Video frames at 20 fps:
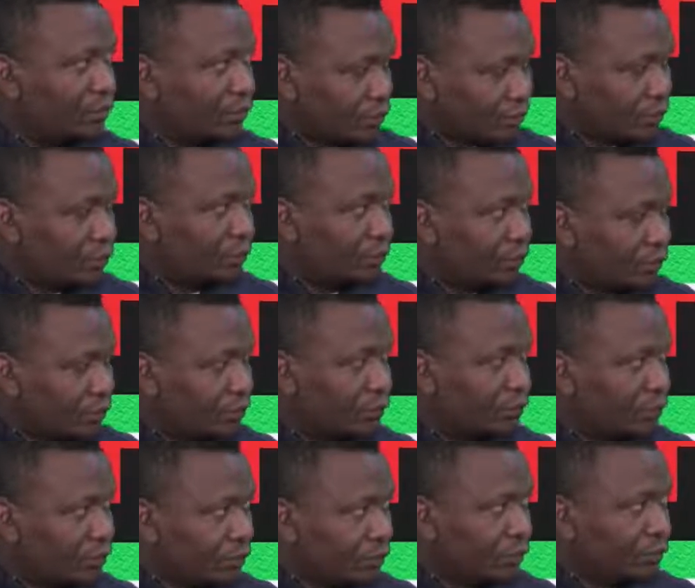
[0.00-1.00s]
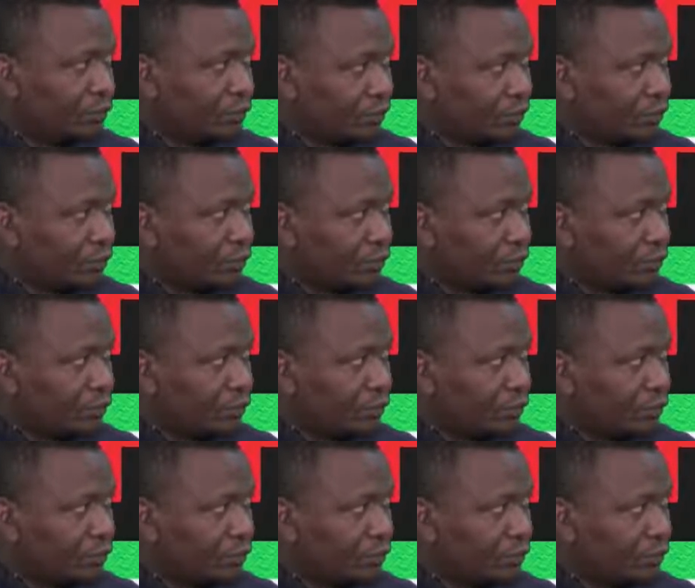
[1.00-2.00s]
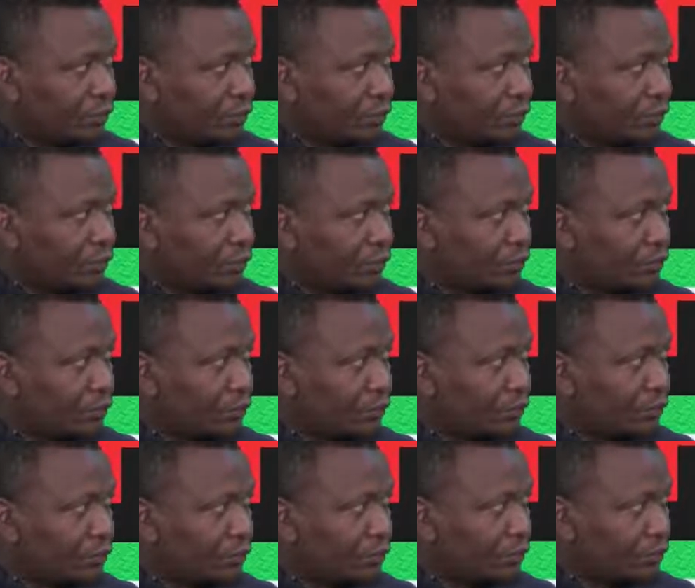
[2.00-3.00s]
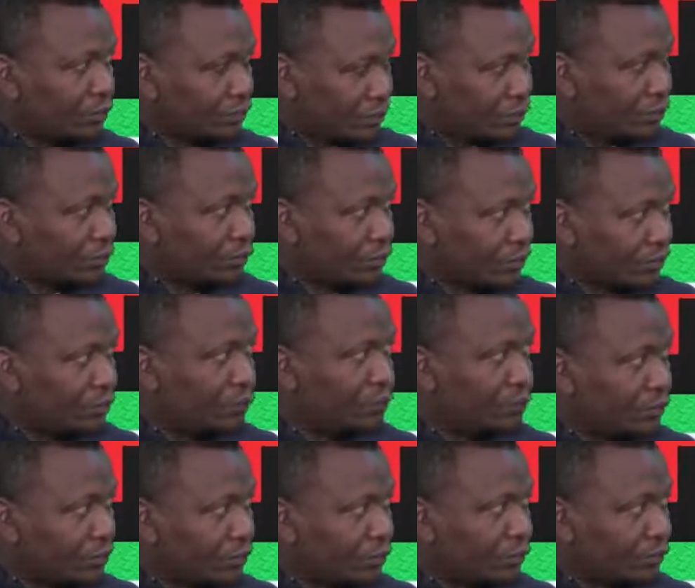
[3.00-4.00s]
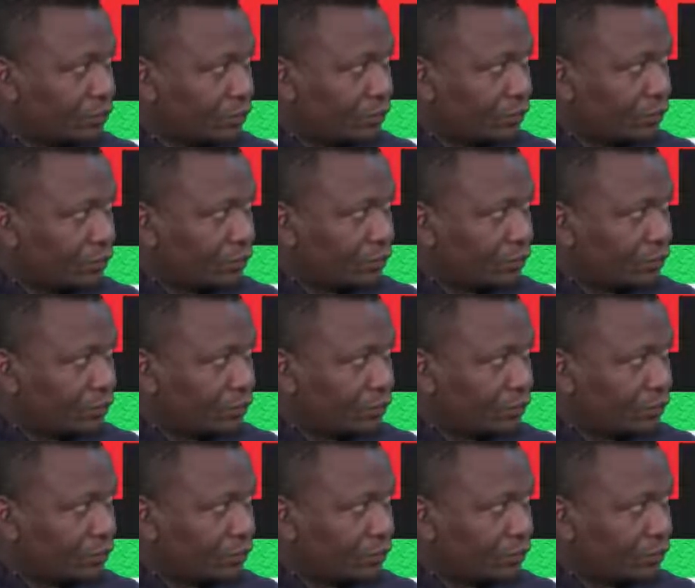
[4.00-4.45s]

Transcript: [no speech]